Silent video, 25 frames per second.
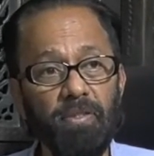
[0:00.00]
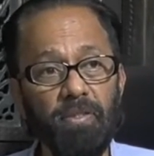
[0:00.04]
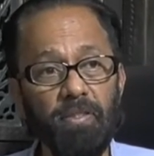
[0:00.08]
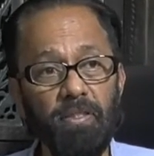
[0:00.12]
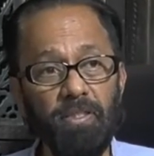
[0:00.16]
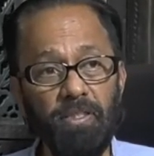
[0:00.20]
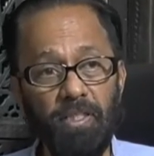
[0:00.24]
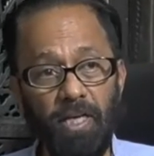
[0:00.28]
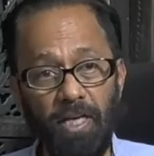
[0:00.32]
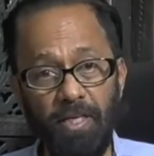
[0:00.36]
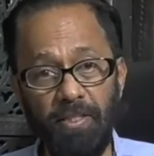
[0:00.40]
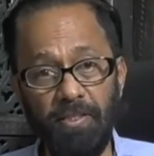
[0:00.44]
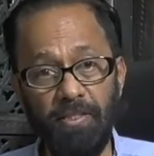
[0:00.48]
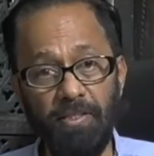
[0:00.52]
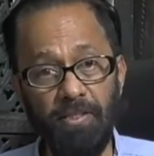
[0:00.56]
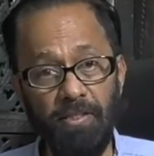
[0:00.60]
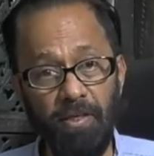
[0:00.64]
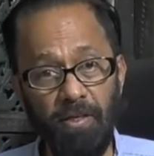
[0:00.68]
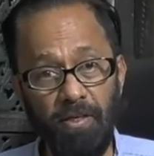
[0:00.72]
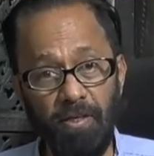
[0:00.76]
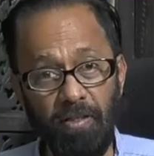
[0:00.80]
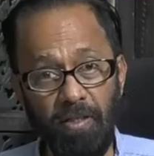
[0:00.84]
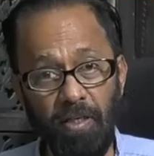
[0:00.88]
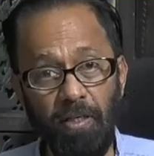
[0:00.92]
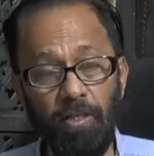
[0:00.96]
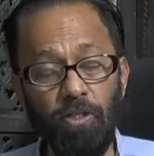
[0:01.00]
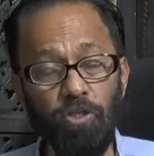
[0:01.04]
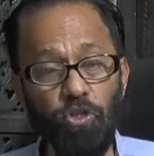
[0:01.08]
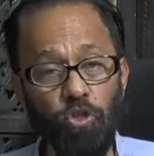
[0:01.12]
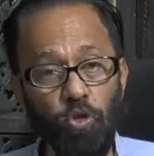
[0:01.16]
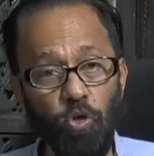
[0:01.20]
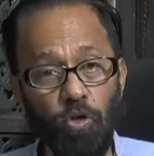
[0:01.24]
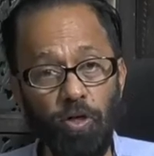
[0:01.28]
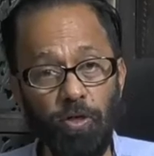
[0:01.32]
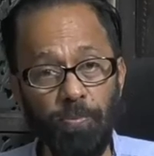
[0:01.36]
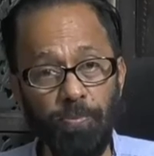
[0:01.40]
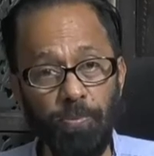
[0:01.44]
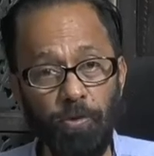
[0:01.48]
It has Karan
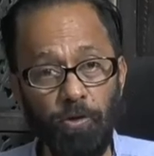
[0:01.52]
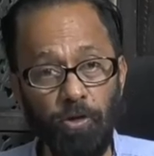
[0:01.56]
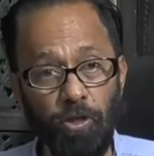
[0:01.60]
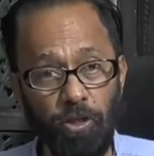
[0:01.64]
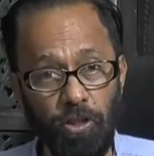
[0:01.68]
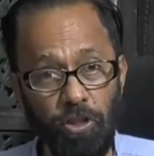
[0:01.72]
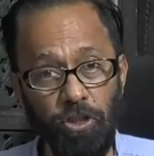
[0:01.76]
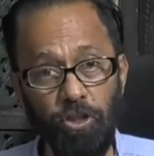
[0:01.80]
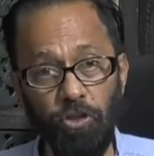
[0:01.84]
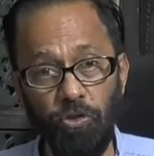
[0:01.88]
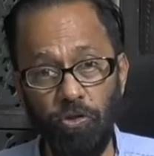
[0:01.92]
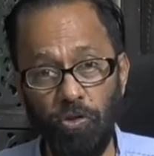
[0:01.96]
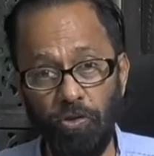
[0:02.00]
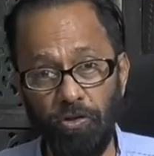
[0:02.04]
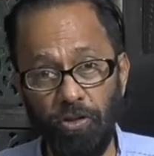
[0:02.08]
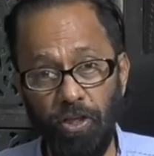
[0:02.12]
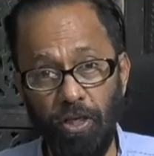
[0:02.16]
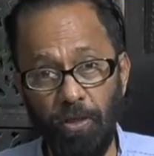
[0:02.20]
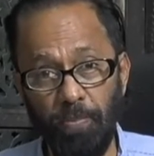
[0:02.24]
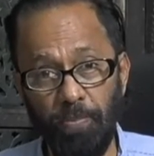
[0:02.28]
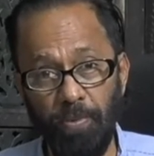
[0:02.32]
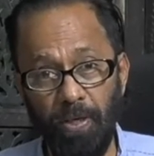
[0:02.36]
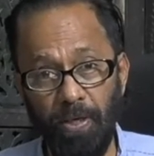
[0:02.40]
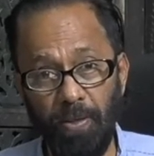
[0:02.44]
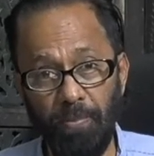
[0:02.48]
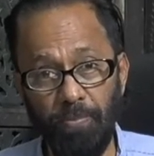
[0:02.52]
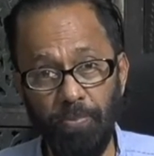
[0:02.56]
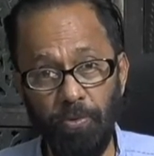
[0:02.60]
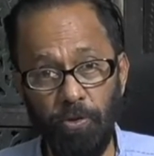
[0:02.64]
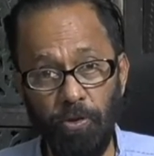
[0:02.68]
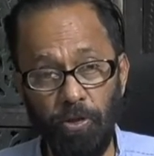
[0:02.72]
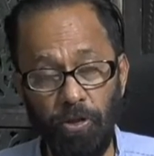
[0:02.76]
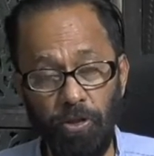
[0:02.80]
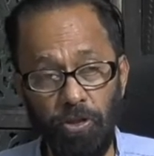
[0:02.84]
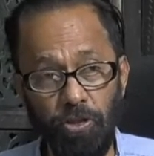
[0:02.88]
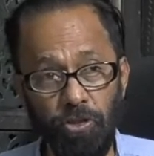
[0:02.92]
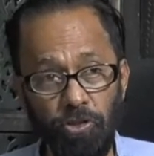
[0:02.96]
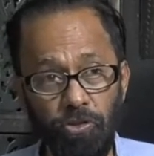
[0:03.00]
Johar production or Dharma
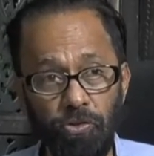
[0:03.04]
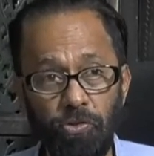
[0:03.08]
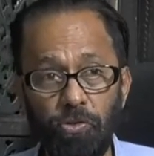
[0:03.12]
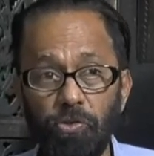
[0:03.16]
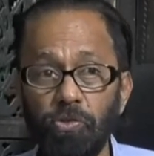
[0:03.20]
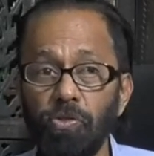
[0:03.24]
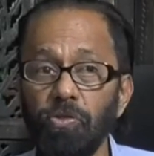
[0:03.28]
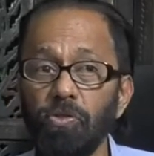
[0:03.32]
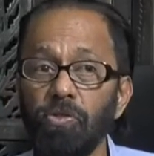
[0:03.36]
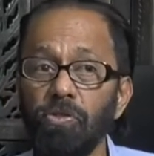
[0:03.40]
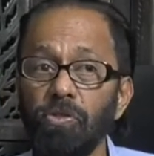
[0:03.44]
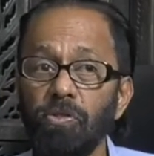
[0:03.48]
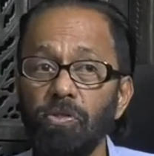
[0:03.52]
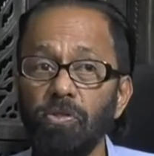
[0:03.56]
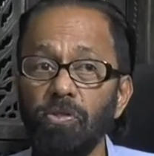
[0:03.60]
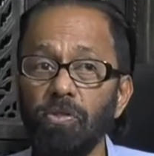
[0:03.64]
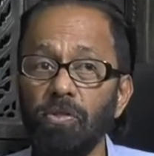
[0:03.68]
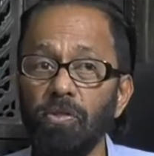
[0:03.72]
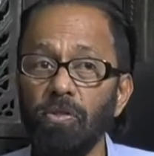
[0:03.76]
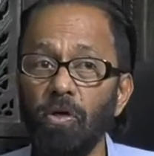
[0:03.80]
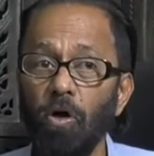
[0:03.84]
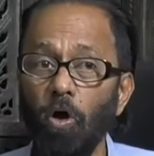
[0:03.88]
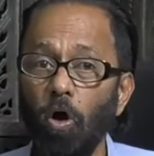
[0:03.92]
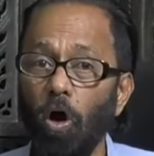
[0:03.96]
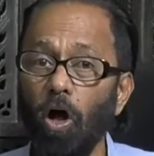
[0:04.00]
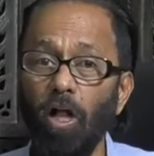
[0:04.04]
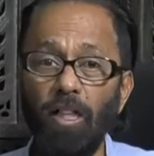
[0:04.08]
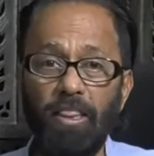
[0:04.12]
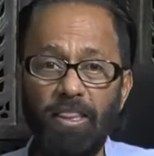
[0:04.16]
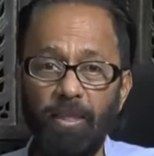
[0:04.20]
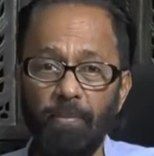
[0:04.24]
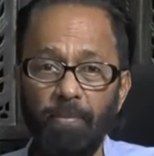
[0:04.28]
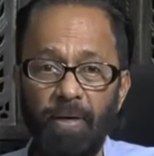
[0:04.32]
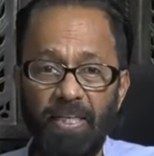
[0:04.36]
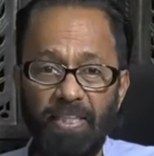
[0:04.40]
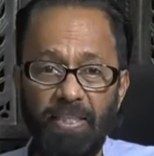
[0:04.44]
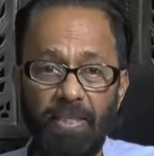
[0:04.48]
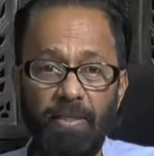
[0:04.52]
production. All the
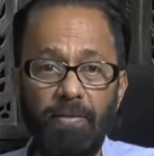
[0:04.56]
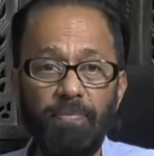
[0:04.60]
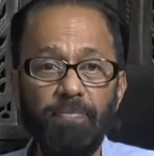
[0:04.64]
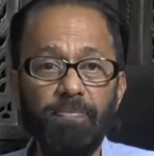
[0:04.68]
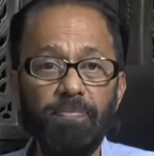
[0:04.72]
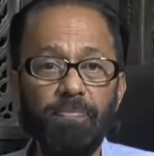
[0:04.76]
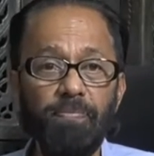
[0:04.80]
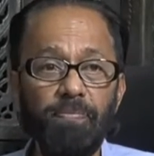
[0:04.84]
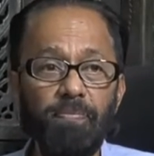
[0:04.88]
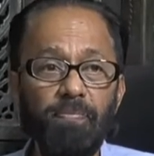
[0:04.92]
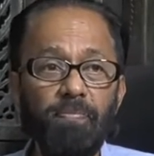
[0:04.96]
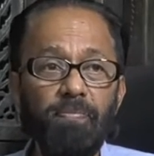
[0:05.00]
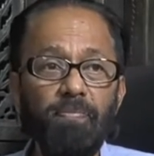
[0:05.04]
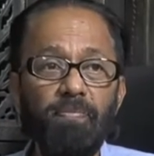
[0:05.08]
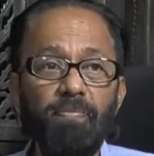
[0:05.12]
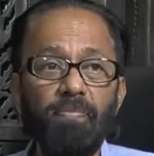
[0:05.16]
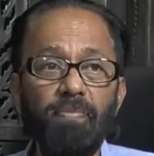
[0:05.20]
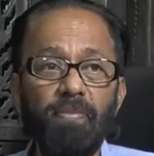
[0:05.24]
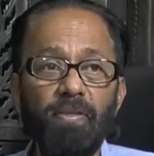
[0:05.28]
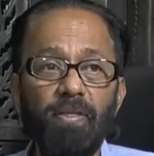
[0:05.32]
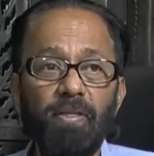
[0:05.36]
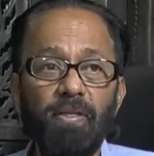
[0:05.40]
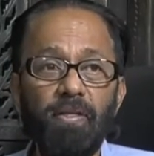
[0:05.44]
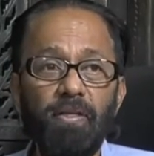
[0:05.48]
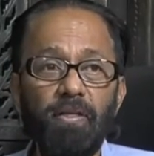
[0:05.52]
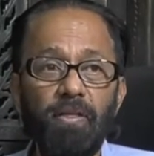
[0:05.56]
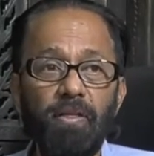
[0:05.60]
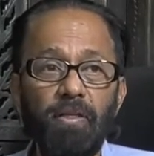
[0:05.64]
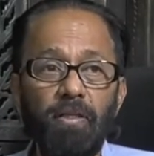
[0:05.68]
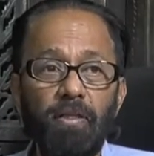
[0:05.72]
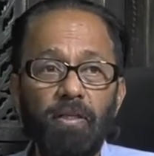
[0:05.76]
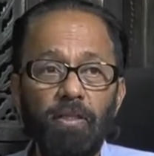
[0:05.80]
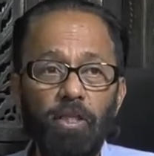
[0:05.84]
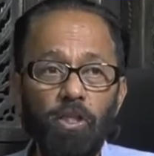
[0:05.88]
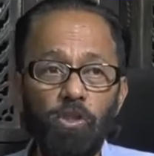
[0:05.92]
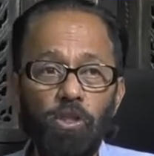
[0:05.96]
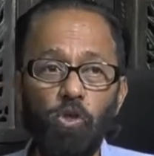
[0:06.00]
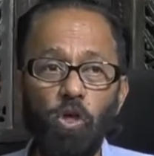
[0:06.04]
money.
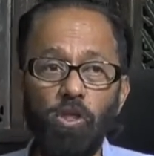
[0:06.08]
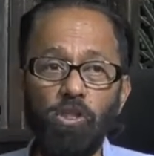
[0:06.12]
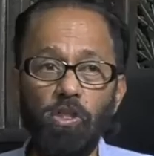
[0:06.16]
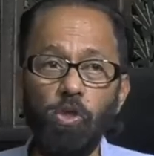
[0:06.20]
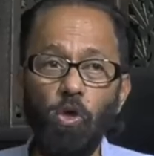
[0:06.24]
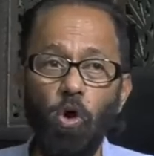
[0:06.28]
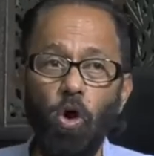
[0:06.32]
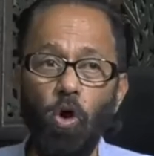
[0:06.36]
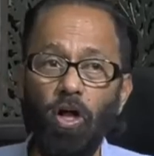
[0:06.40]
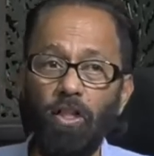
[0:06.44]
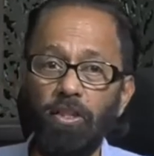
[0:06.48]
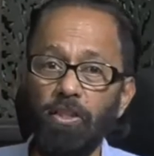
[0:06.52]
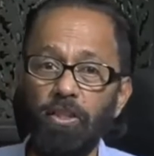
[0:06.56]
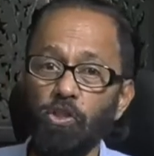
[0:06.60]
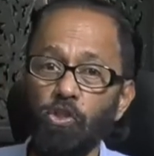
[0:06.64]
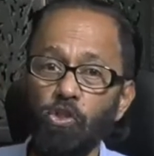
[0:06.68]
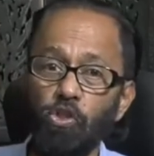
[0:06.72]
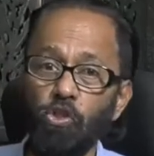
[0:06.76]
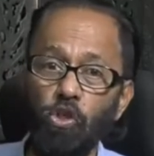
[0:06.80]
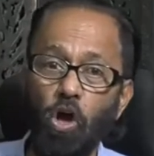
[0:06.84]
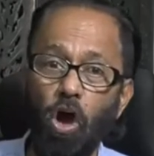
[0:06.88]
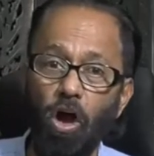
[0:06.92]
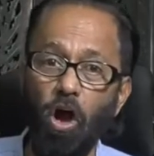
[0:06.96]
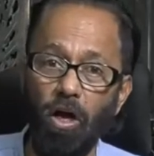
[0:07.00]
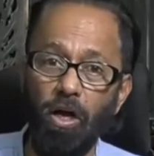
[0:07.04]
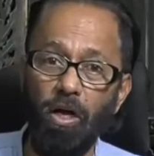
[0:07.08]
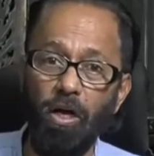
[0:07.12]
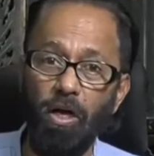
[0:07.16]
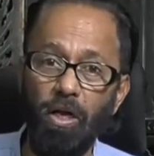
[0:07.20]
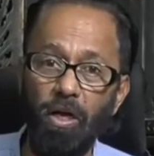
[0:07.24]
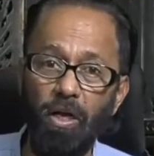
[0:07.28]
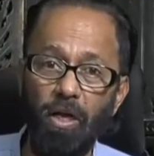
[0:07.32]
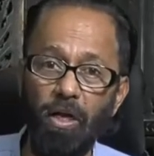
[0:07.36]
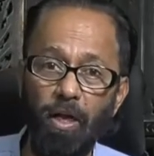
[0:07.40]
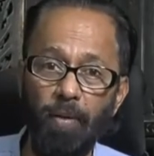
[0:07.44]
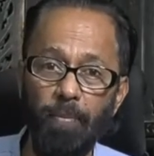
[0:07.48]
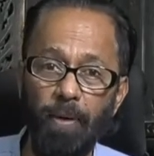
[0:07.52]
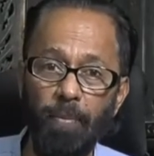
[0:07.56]
There's also all this talk
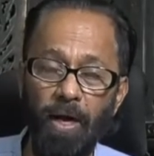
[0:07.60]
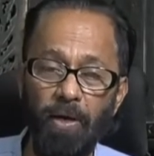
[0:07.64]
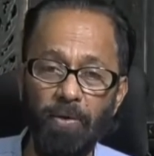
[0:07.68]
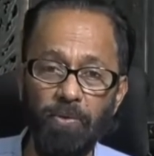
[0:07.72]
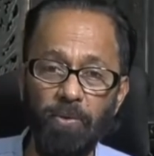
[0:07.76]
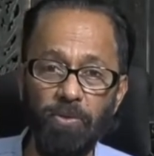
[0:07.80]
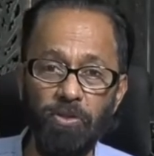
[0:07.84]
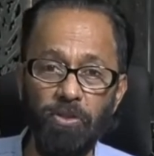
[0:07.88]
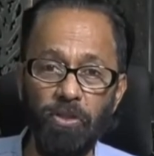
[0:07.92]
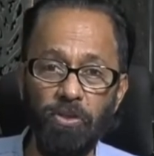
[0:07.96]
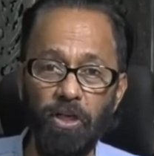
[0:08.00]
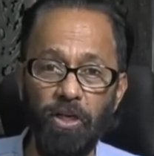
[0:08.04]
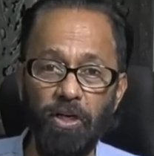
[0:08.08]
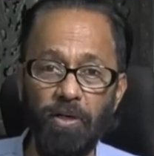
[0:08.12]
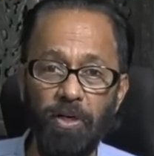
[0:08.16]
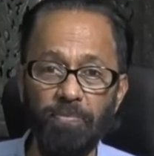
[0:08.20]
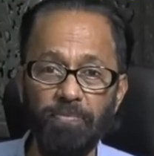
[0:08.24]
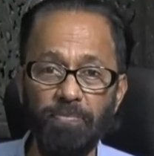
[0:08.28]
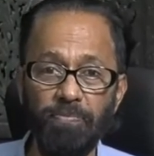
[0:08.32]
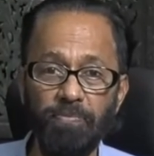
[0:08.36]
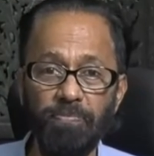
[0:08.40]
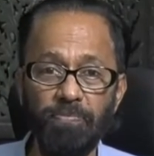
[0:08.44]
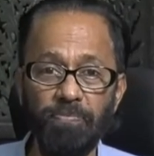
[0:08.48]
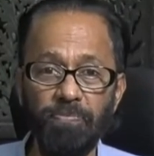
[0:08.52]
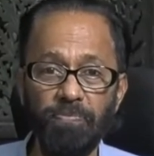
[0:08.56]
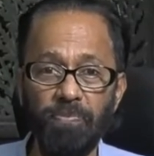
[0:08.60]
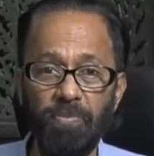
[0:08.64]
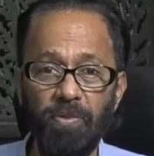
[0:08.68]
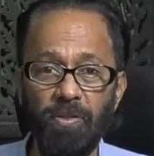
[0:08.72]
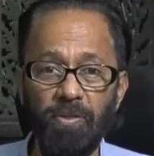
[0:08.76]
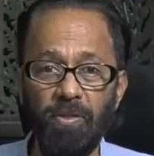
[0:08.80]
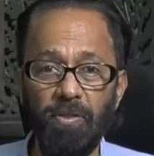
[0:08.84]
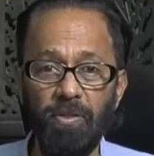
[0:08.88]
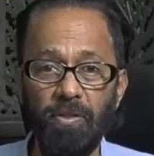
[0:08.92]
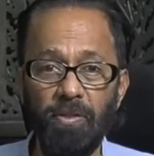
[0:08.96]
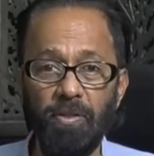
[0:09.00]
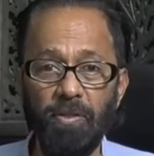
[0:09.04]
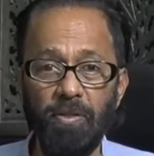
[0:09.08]
about
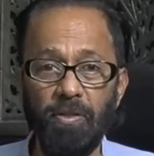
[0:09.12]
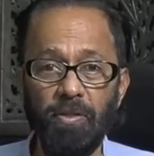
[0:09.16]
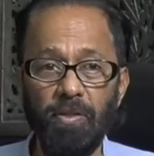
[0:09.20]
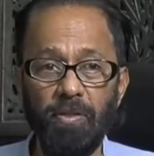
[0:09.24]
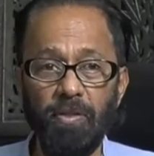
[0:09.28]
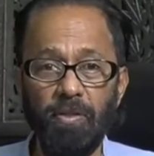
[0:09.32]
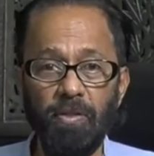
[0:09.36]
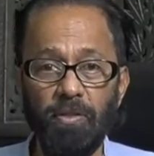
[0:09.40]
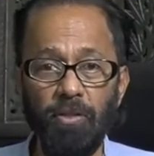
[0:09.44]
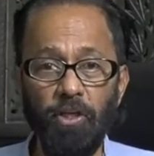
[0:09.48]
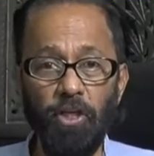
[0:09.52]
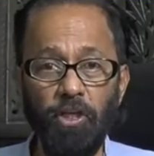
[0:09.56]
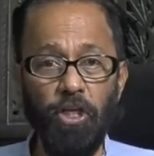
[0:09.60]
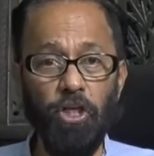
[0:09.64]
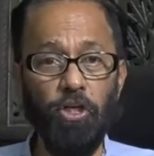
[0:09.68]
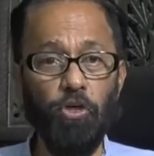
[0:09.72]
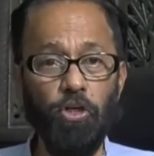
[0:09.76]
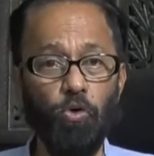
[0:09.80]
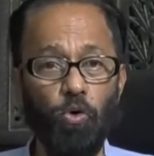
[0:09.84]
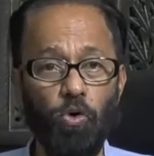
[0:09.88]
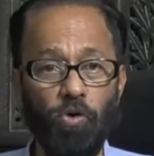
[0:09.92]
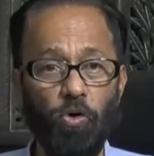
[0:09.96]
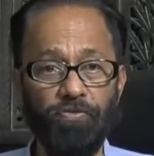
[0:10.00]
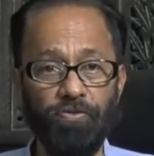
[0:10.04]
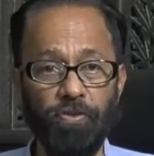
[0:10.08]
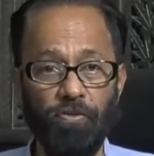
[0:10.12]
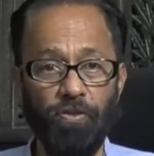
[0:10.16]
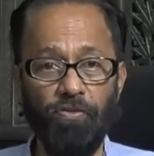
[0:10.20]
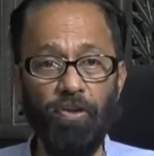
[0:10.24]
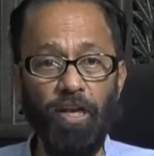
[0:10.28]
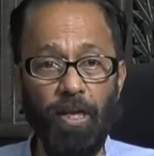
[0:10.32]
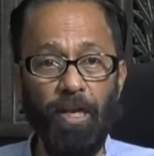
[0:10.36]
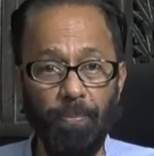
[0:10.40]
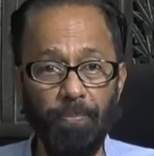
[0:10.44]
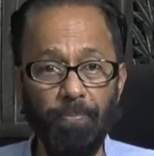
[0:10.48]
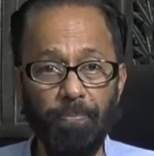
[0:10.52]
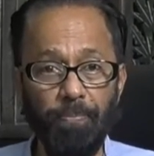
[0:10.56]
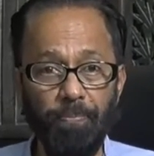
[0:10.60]
the hero of the
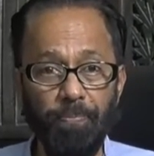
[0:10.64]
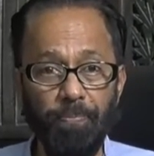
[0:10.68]
film,